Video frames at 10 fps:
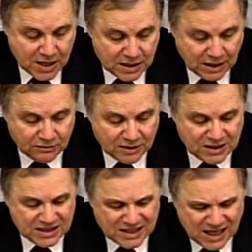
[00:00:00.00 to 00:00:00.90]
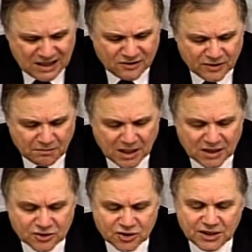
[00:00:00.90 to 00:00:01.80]
Now, the design of the
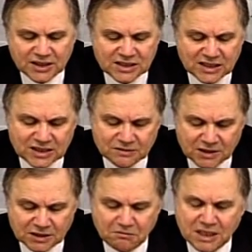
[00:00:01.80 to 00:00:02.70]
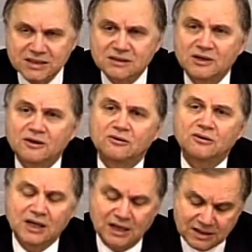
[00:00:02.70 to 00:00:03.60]
balance sheet assessment must
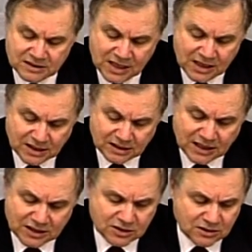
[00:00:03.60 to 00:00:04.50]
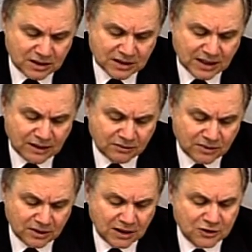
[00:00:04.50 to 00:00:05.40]
recognize that national
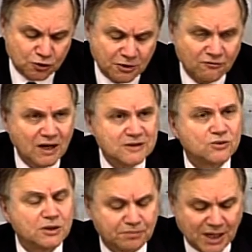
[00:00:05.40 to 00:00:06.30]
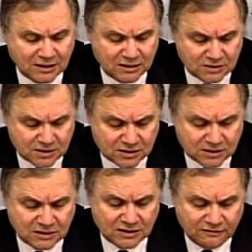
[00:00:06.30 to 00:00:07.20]
accounting and supervisory practices
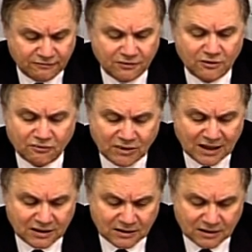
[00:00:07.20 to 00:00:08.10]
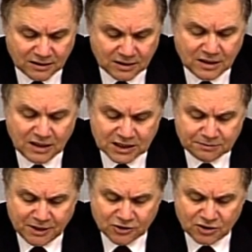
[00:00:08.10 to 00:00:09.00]
differ radically,
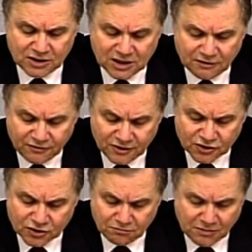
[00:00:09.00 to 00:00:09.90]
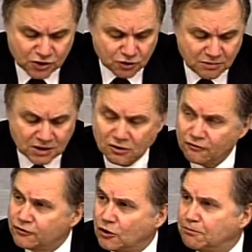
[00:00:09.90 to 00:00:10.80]
especially in the definition and measurement of
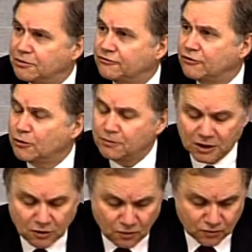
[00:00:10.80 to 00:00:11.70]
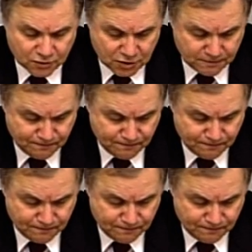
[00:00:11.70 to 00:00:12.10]
non-performing loans.